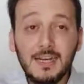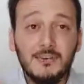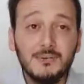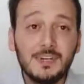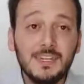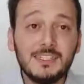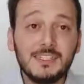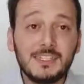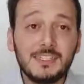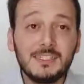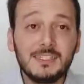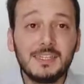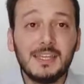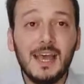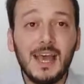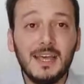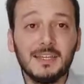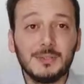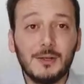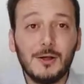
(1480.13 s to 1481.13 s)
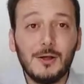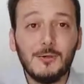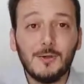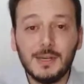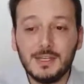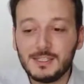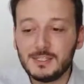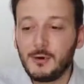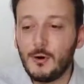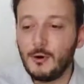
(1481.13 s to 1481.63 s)
Risks, as
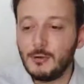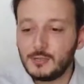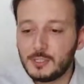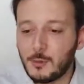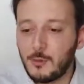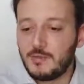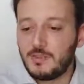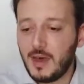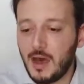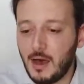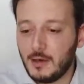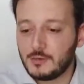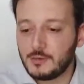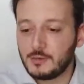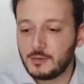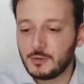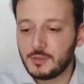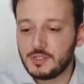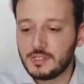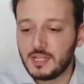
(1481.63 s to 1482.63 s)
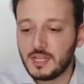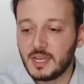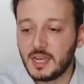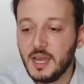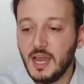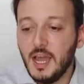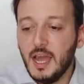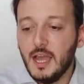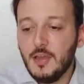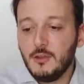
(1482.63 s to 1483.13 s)
always, also with outsourcing.
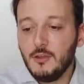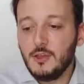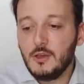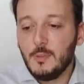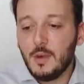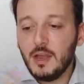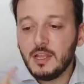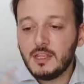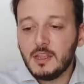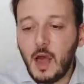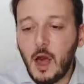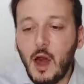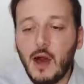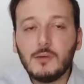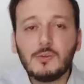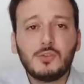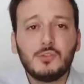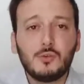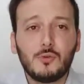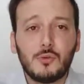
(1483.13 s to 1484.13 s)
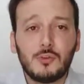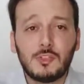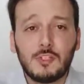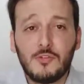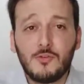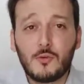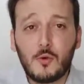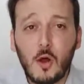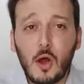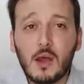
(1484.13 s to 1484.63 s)
You might outsource
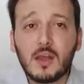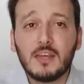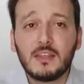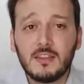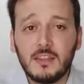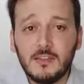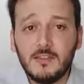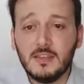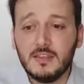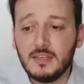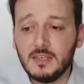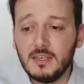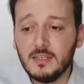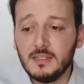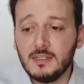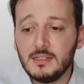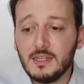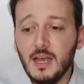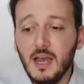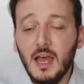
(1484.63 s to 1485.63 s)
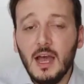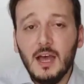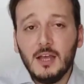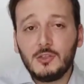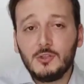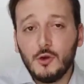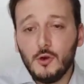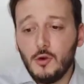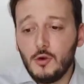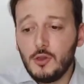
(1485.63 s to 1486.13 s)
the wrong activities.
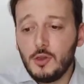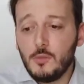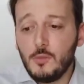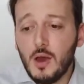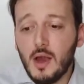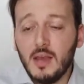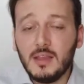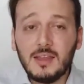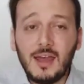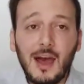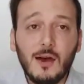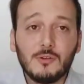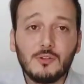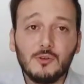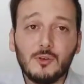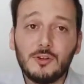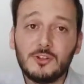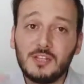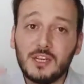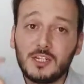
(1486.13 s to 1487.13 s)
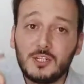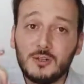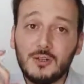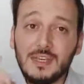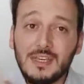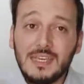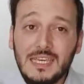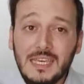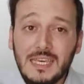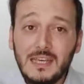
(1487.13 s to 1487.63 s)
So you might outsource
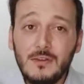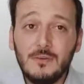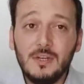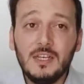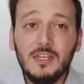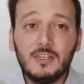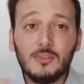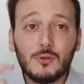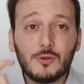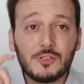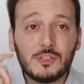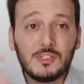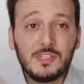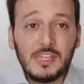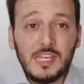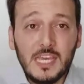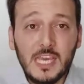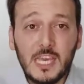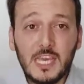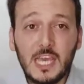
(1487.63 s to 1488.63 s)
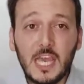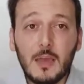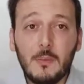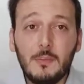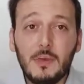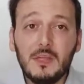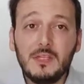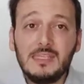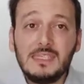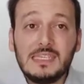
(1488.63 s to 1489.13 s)
actually key resources, key
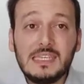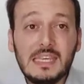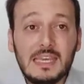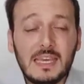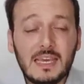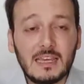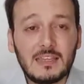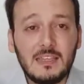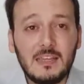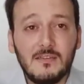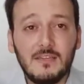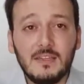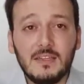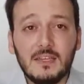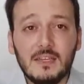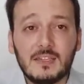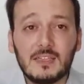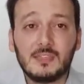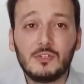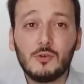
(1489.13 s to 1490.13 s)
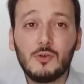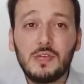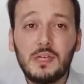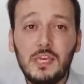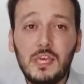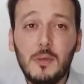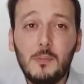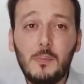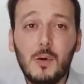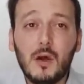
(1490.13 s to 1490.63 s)
capabilities, key activities, and so a
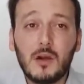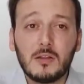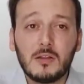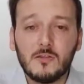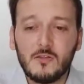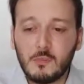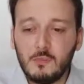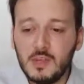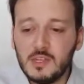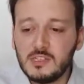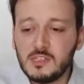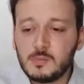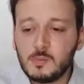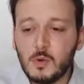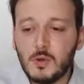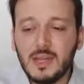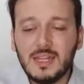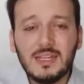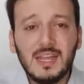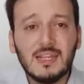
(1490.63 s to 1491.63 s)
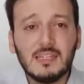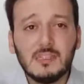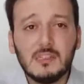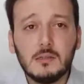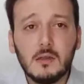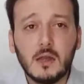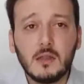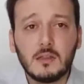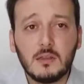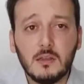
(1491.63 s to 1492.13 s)
key part of your business model. And that's
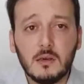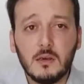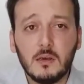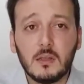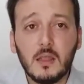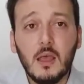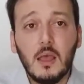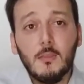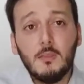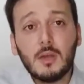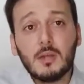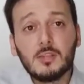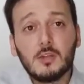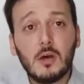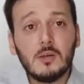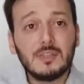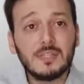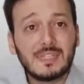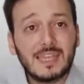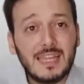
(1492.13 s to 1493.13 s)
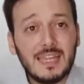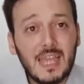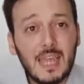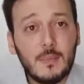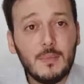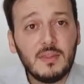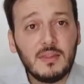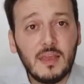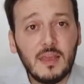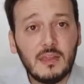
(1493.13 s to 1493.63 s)
not good, because others can
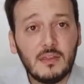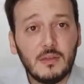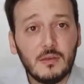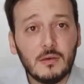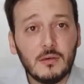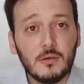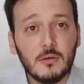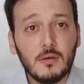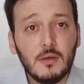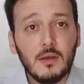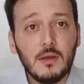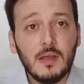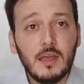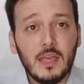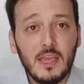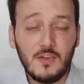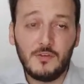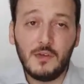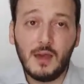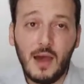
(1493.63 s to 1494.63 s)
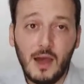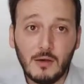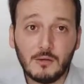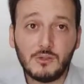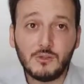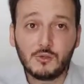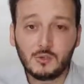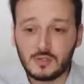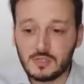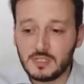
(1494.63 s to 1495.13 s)
imitate you if you
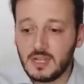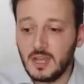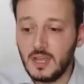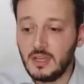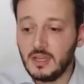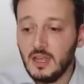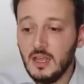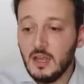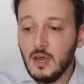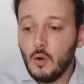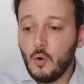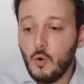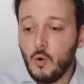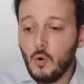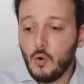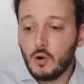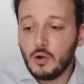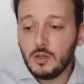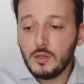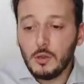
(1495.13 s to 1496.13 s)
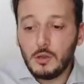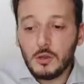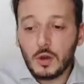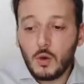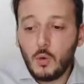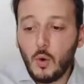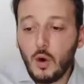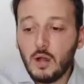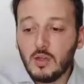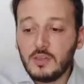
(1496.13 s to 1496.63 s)
outsource that. Or your
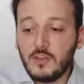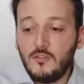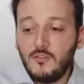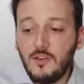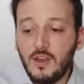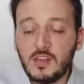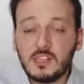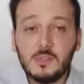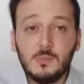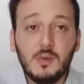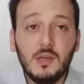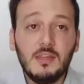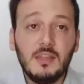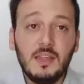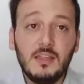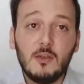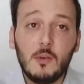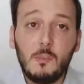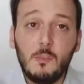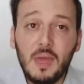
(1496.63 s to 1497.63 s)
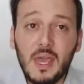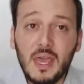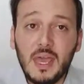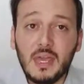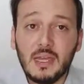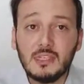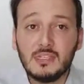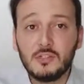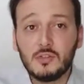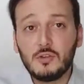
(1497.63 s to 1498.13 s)
quality, flexibility, and your
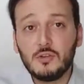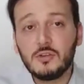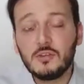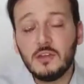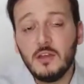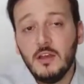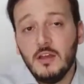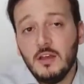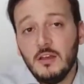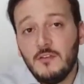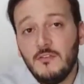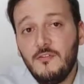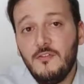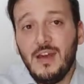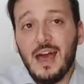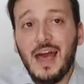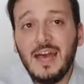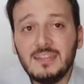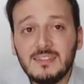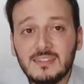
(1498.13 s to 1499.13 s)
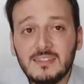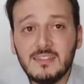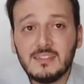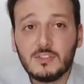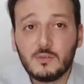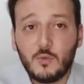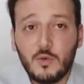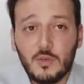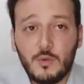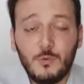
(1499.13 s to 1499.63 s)
pace, so the
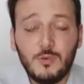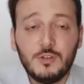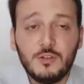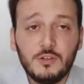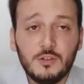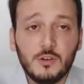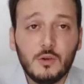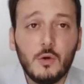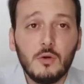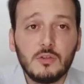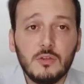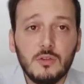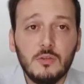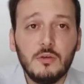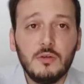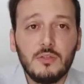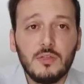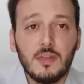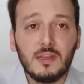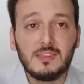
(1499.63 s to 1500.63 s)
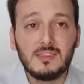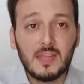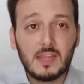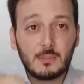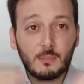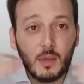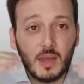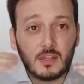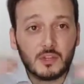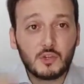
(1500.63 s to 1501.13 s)
fastness with which you're going to do things,
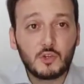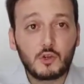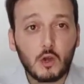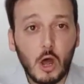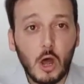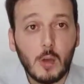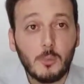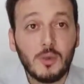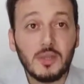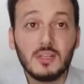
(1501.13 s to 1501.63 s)
that might drop.